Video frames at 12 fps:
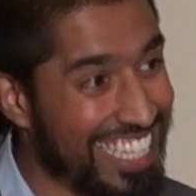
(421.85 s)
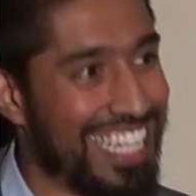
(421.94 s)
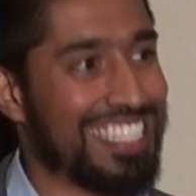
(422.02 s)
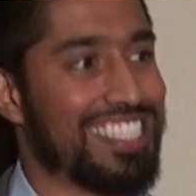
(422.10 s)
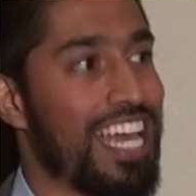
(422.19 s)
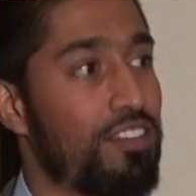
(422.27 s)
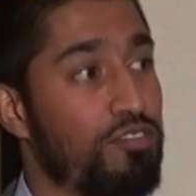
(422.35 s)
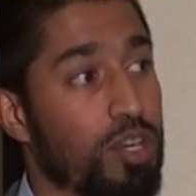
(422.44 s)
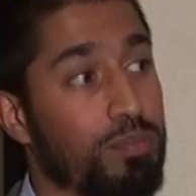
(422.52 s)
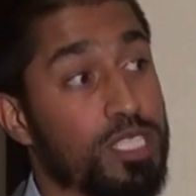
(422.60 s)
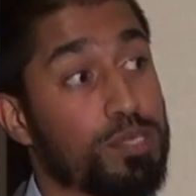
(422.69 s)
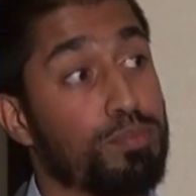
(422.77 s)
cleanse that
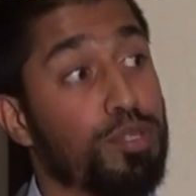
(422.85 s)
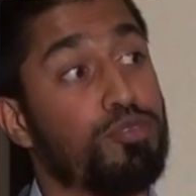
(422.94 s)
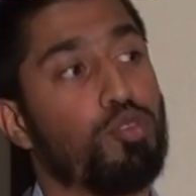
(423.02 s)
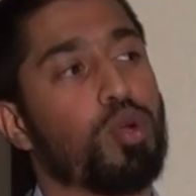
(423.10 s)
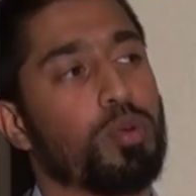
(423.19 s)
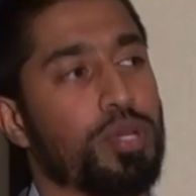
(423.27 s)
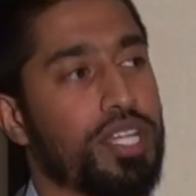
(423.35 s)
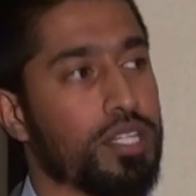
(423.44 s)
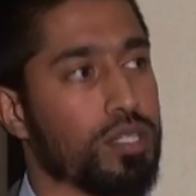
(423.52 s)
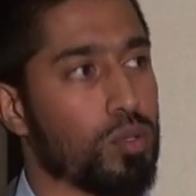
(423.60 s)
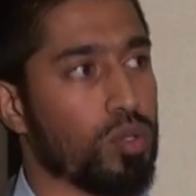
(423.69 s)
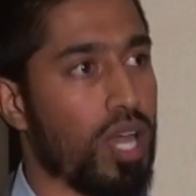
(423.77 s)
from us before we
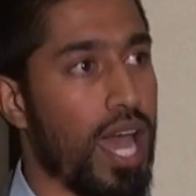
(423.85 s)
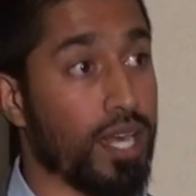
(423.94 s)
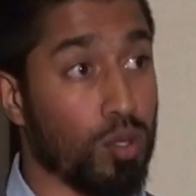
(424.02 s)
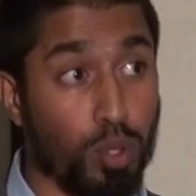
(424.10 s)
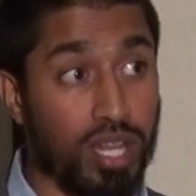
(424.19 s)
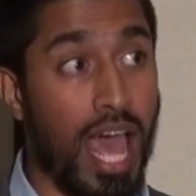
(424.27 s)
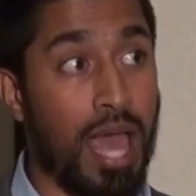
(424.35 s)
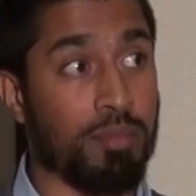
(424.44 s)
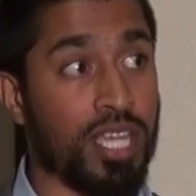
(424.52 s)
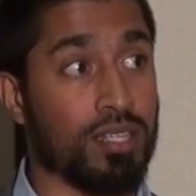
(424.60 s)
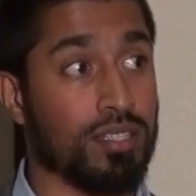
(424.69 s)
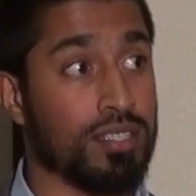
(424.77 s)
hear Quran. Qul
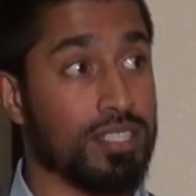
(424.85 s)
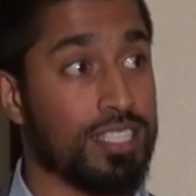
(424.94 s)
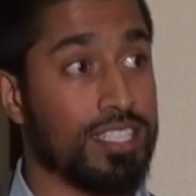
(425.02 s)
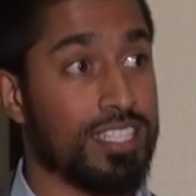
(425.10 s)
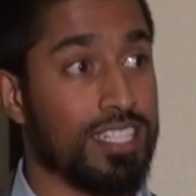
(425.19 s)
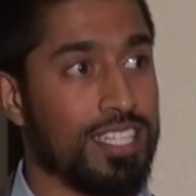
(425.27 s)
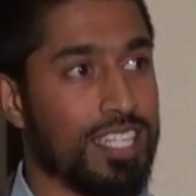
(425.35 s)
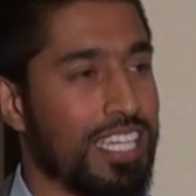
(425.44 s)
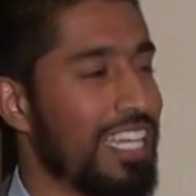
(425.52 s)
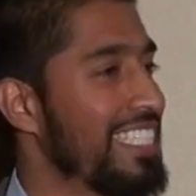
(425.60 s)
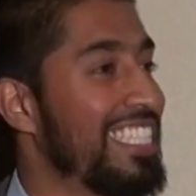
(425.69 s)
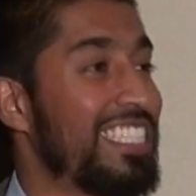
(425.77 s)
Ameen.
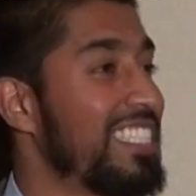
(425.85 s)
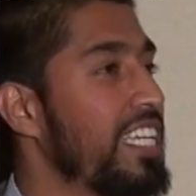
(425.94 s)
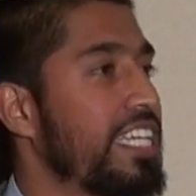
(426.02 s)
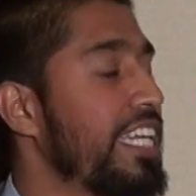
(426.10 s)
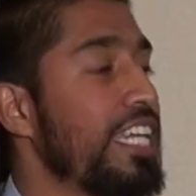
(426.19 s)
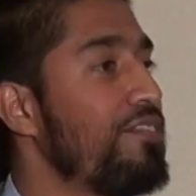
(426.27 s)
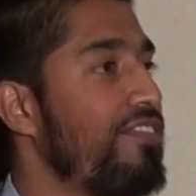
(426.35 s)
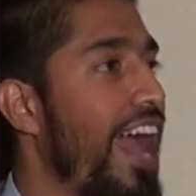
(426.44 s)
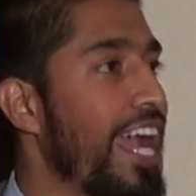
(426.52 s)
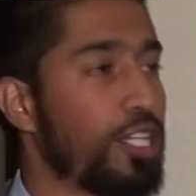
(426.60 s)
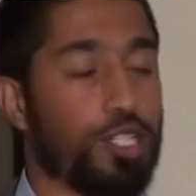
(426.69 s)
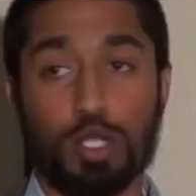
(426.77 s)
This is the key
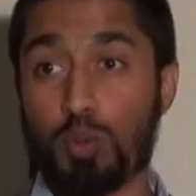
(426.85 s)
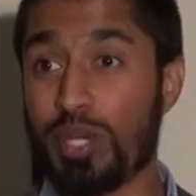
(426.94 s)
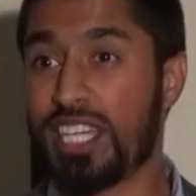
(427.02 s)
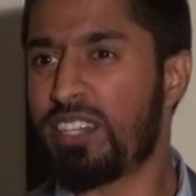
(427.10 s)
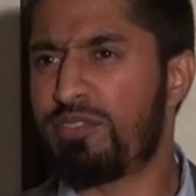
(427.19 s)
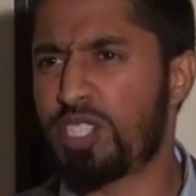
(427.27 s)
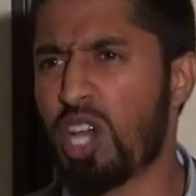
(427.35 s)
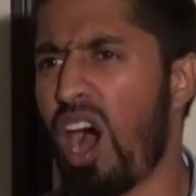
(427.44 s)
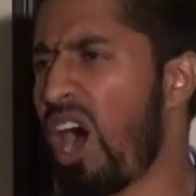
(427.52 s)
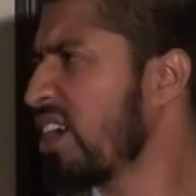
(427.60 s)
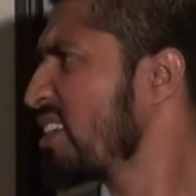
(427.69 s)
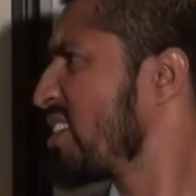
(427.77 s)
factor. We give
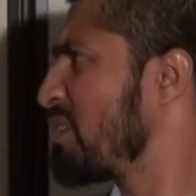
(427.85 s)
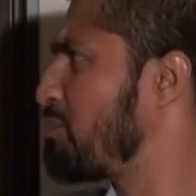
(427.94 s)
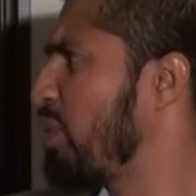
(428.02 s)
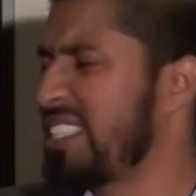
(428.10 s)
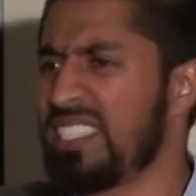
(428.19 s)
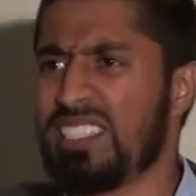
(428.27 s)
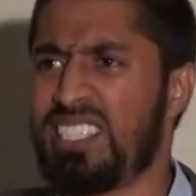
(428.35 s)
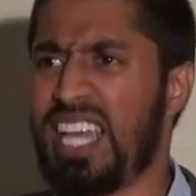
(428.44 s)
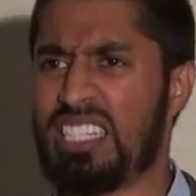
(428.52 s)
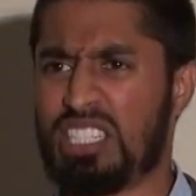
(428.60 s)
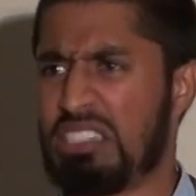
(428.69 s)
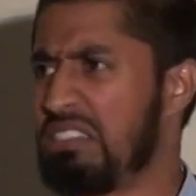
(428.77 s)
talks and
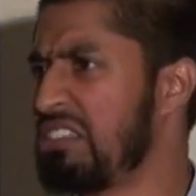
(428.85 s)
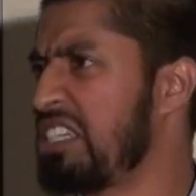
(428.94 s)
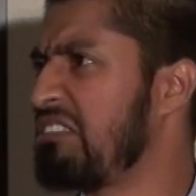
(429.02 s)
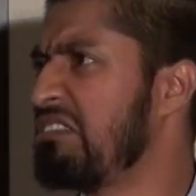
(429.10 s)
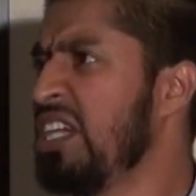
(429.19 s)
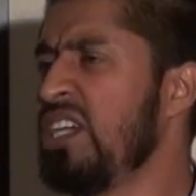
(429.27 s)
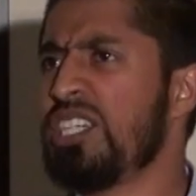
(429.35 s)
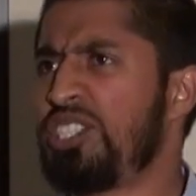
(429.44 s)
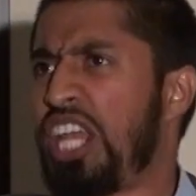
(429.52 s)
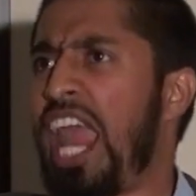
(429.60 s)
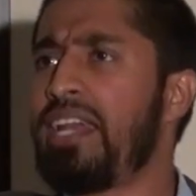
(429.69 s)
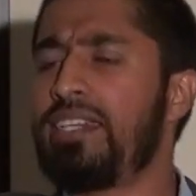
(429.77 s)
presentations and
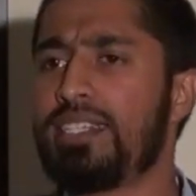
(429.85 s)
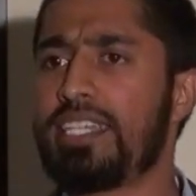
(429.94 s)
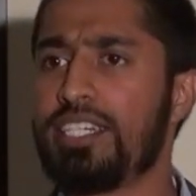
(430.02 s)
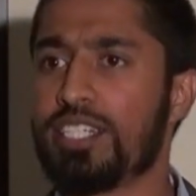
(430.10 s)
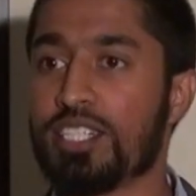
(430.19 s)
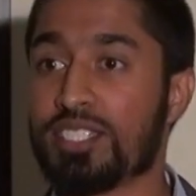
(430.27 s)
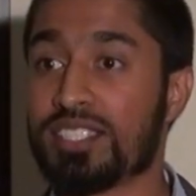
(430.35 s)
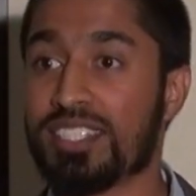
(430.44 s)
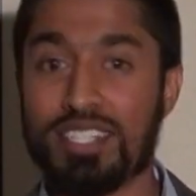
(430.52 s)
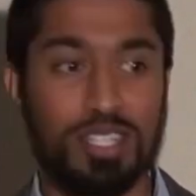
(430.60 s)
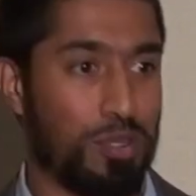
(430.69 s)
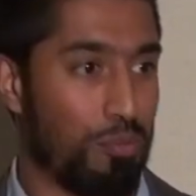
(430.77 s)
chandeliers,
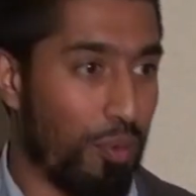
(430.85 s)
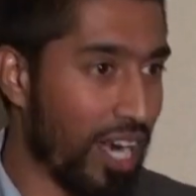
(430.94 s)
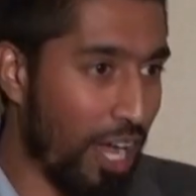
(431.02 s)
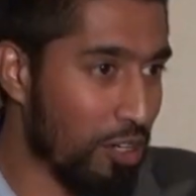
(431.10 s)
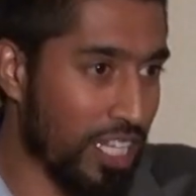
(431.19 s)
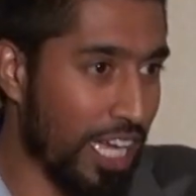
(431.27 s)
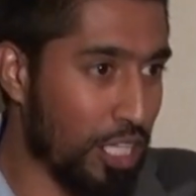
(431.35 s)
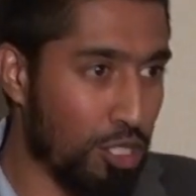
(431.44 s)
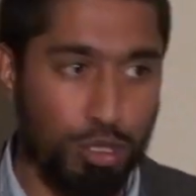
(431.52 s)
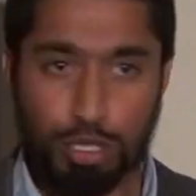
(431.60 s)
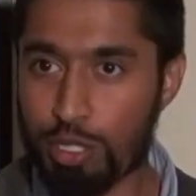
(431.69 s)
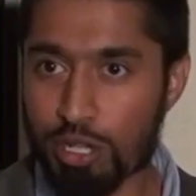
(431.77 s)
but I don't like
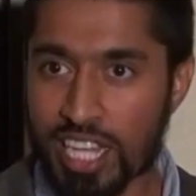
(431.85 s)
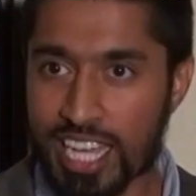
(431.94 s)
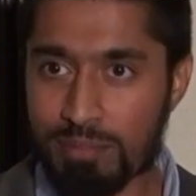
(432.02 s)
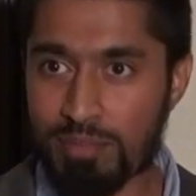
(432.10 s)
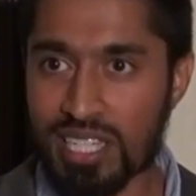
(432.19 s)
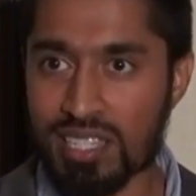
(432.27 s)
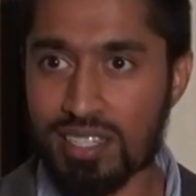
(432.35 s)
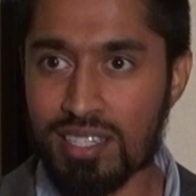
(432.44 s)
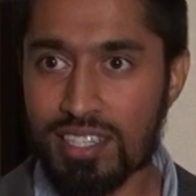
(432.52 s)
you, you don't like me.